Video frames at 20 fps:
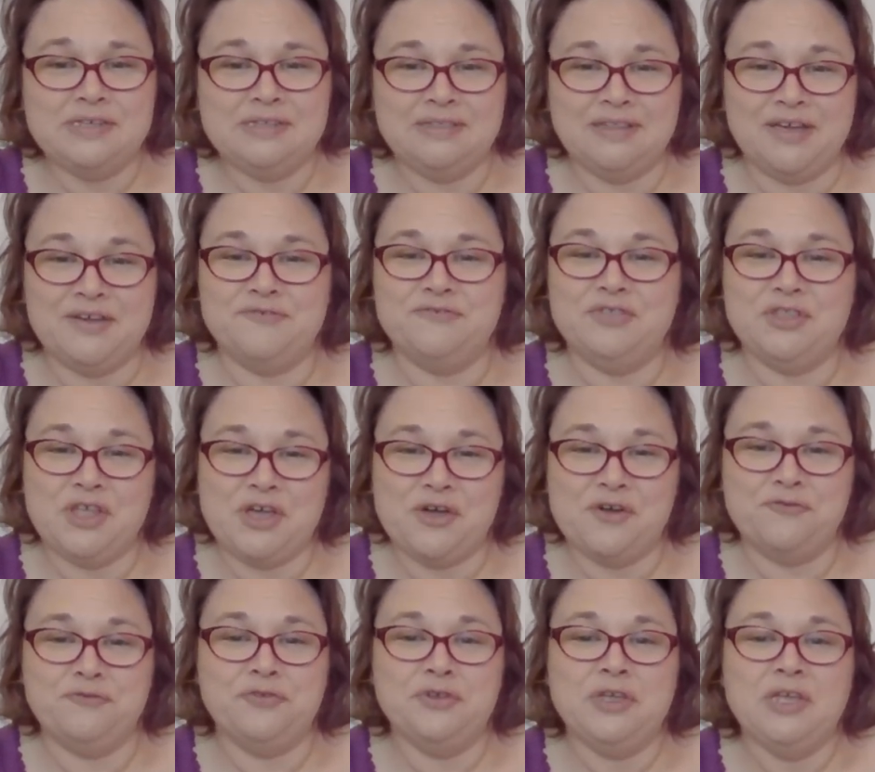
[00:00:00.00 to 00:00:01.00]
love,
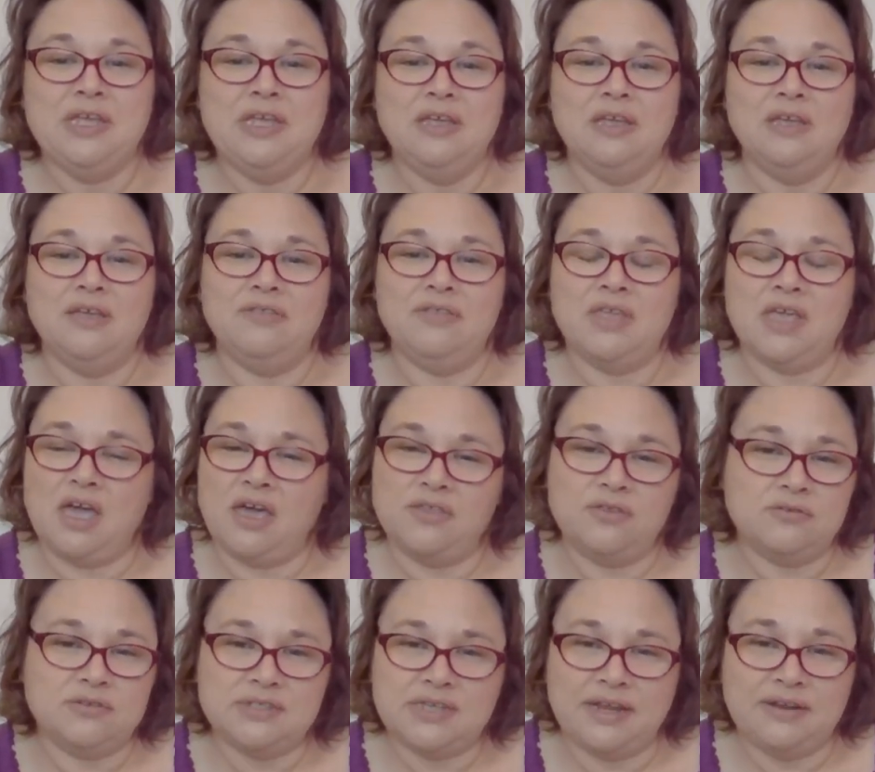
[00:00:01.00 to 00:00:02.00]
love the
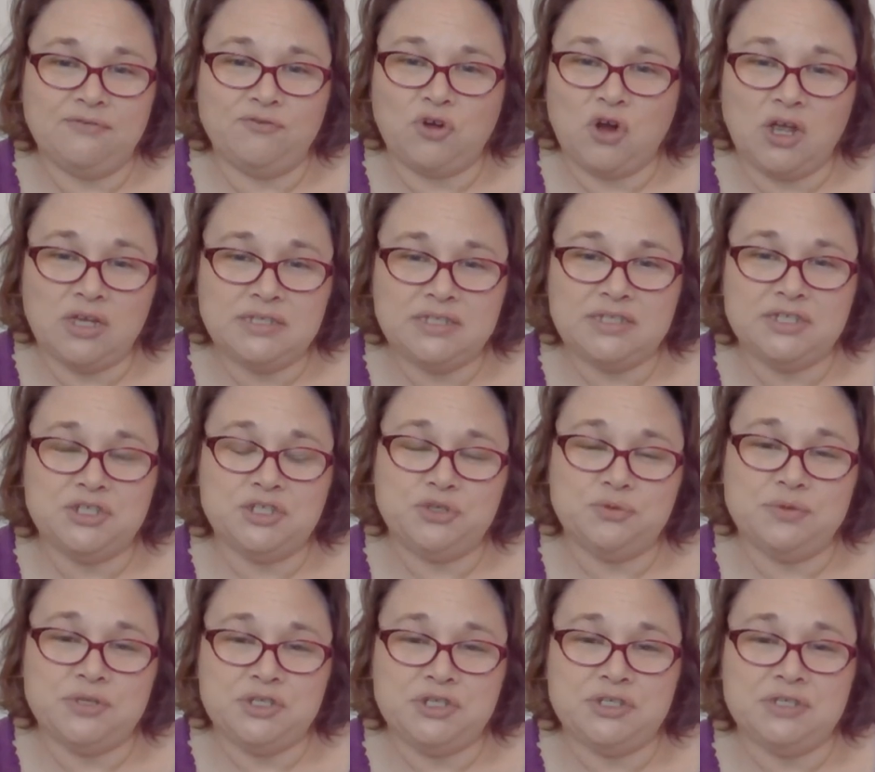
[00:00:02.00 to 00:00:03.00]
other side of cross
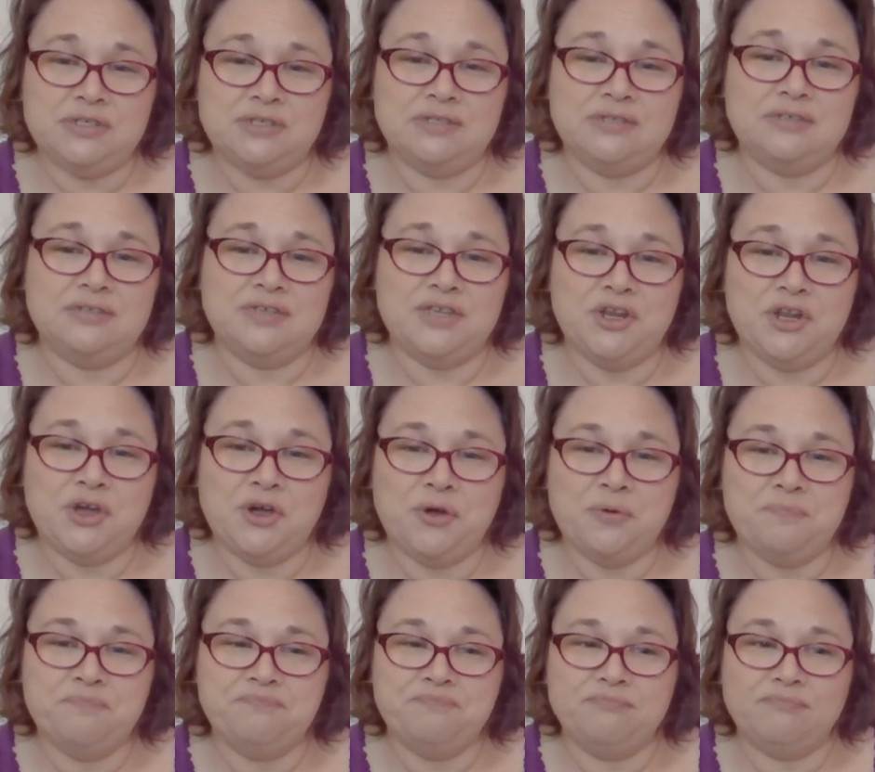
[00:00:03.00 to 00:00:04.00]
stitch, which is, you
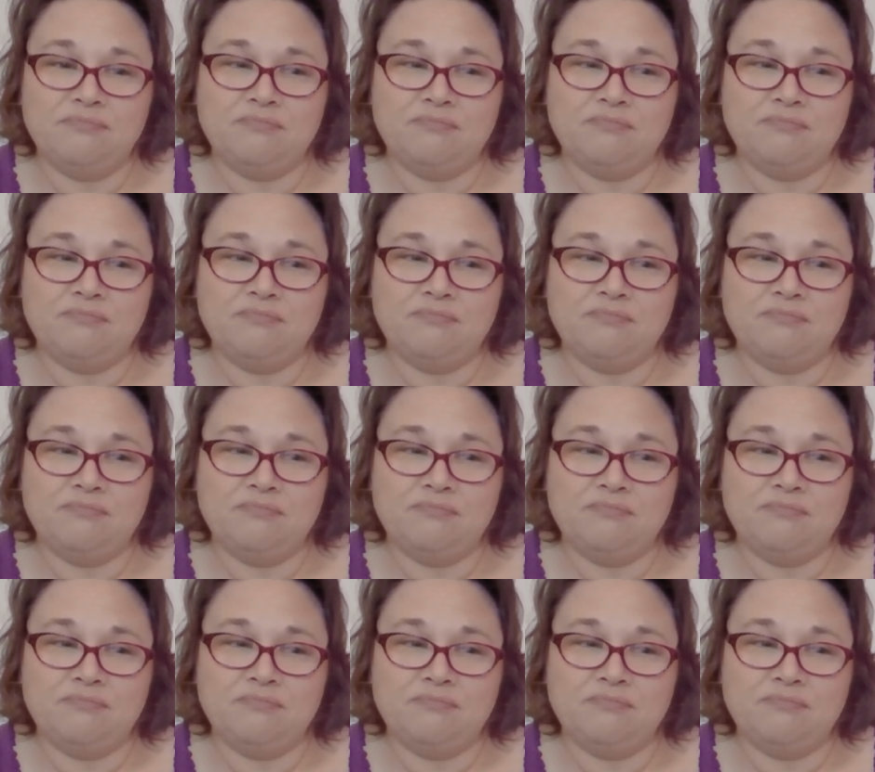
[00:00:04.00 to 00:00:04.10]
know,